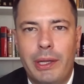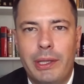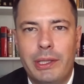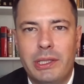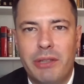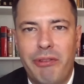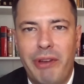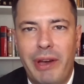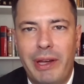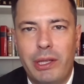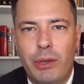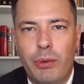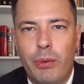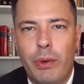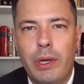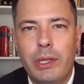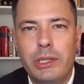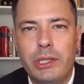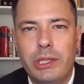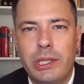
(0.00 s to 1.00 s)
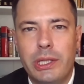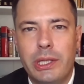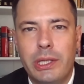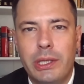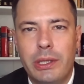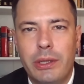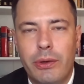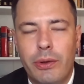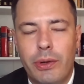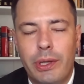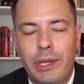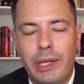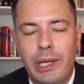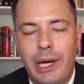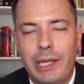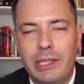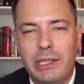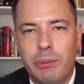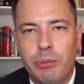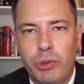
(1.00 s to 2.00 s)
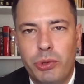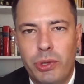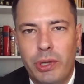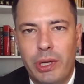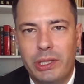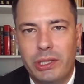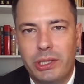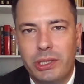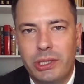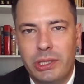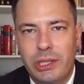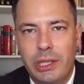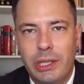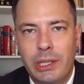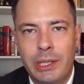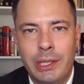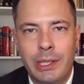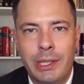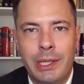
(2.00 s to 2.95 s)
is the fact that Russia, or in the eyes of Putin, I should say,